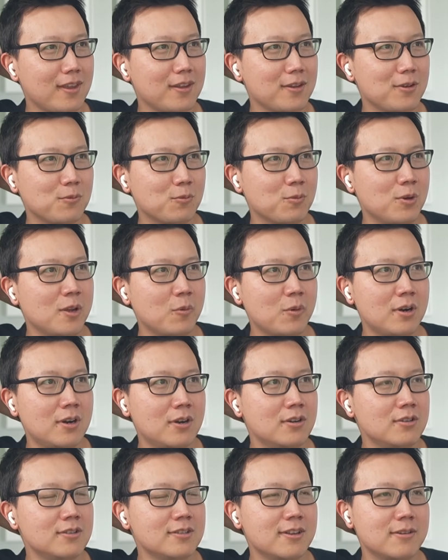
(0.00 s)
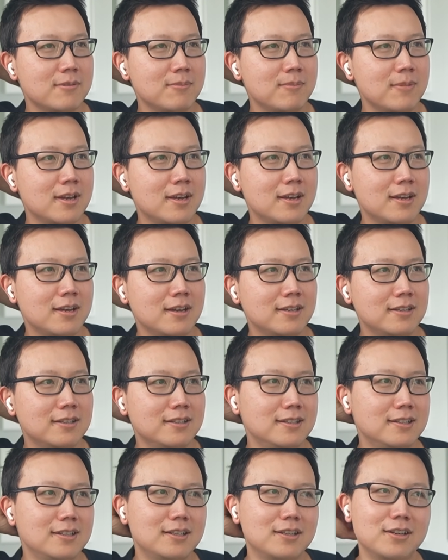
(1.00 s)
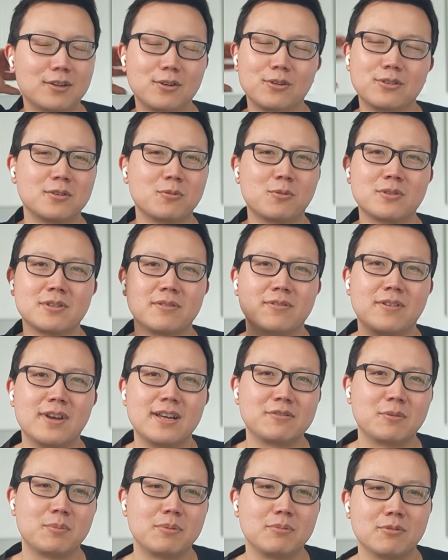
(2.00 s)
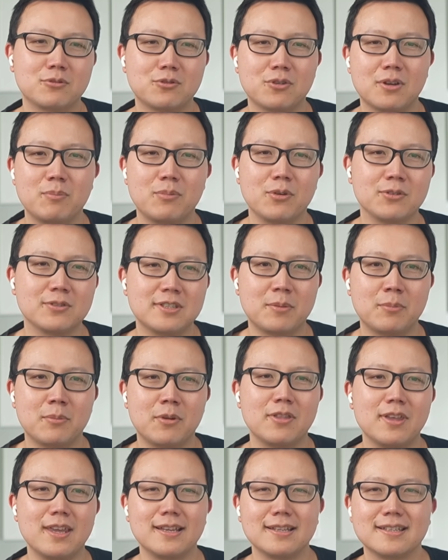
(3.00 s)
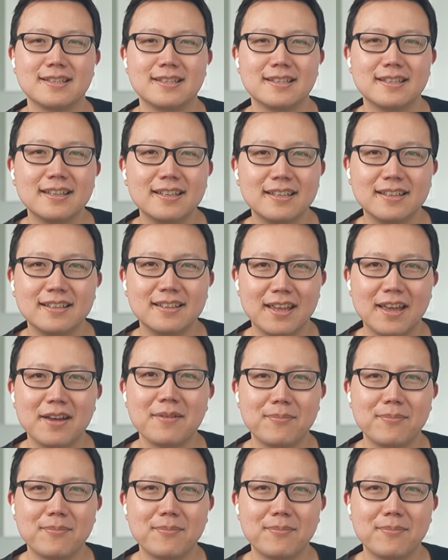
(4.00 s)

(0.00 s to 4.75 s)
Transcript: what are some closing words of advice for people trying to build similar things? Yeah.